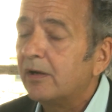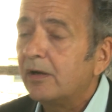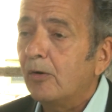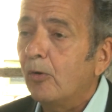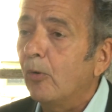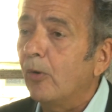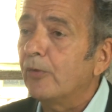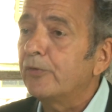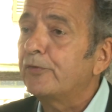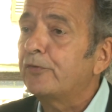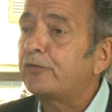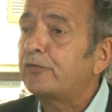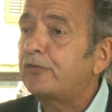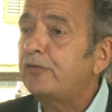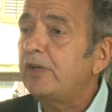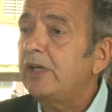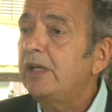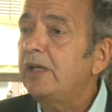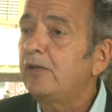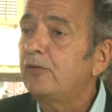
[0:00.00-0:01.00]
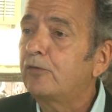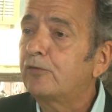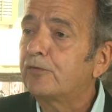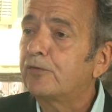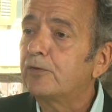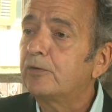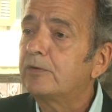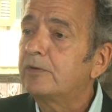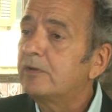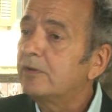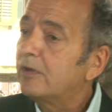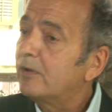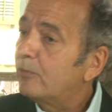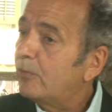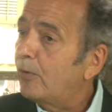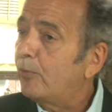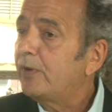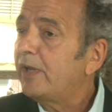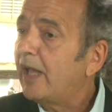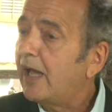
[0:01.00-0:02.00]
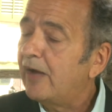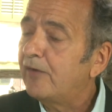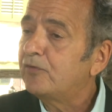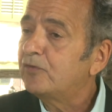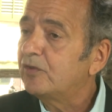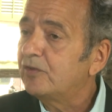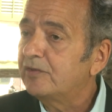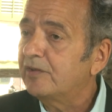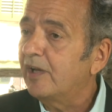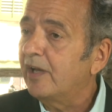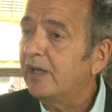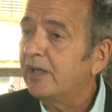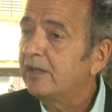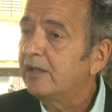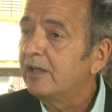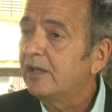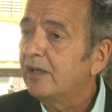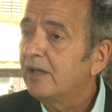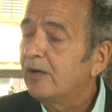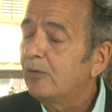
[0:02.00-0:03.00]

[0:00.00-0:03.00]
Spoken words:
all the seeds for what we have today